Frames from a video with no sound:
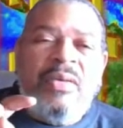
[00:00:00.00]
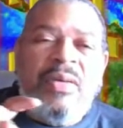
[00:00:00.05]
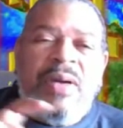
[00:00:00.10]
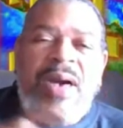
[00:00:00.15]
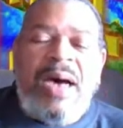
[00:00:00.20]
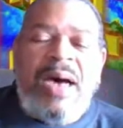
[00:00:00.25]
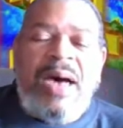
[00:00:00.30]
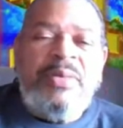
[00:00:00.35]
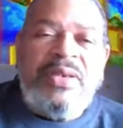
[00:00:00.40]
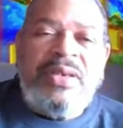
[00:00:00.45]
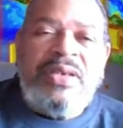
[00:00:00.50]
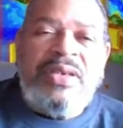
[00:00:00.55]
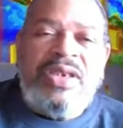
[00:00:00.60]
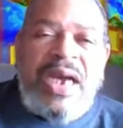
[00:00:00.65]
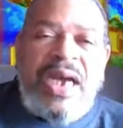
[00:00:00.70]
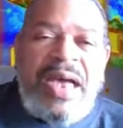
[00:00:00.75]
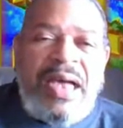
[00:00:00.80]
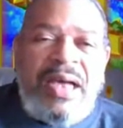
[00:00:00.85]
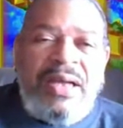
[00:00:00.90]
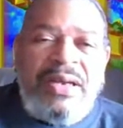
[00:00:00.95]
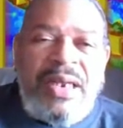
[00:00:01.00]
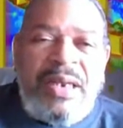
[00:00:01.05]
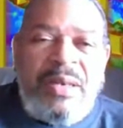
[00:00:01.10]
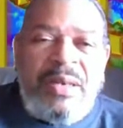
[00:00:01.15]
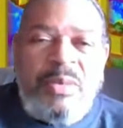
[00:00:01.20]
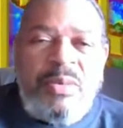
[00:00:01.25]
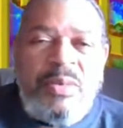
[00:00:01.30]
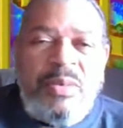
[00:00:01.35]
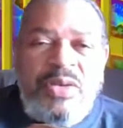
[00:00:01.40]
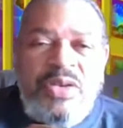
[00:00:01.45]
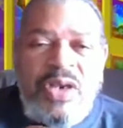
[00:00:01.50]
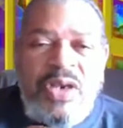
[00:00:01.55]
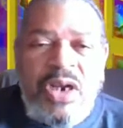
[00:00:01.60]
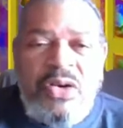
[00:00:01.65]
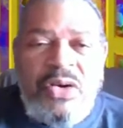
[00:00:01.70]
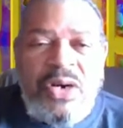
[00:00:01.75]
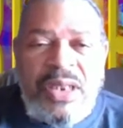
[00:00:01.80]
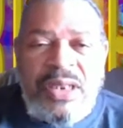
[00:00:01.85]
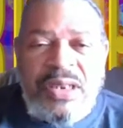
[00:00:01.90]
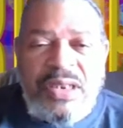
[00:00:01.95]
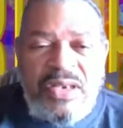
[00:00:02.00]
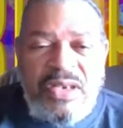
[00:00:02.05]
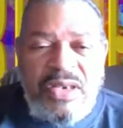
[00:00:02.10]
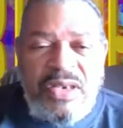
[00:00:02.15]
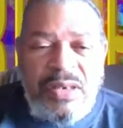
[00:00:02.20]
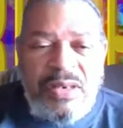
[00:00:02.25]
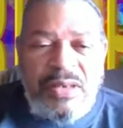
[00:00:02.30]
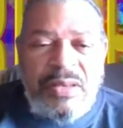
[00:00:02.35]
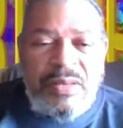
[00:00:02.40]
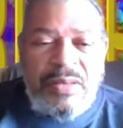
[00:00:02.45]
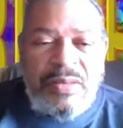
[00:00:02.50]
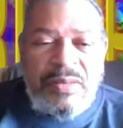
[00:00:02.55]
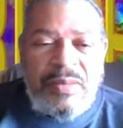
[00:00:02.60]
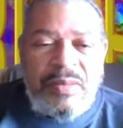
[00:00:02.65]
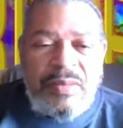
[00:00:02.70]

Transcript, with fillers: when I was a child and was learning the song.